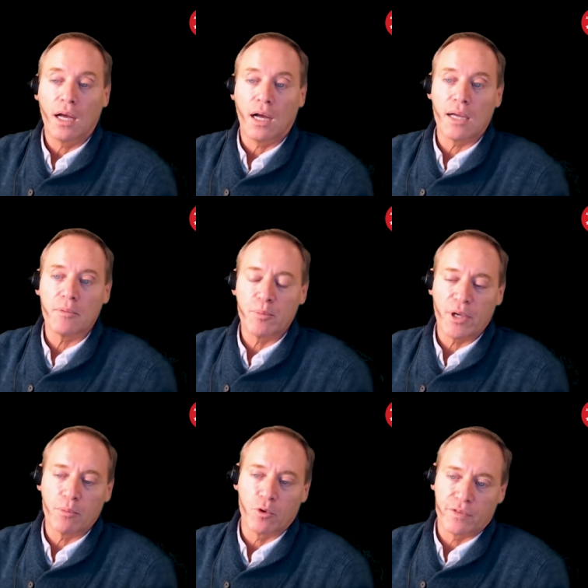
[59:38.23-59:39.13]
I'm a
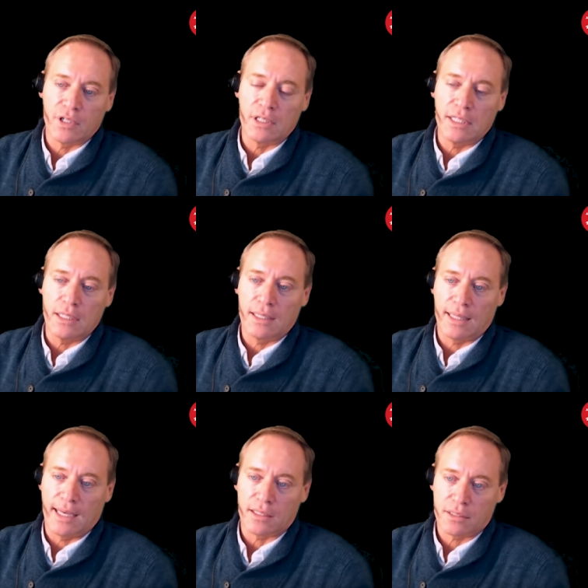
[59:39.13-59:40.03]
member of an elite
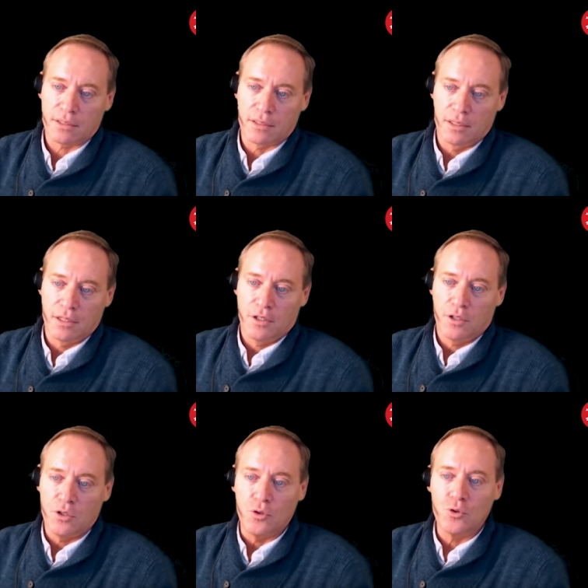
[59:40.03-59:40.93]
class
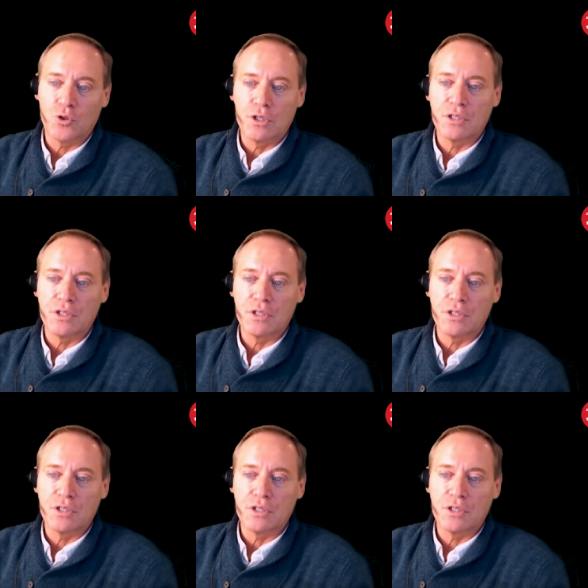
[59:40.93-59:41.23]
you should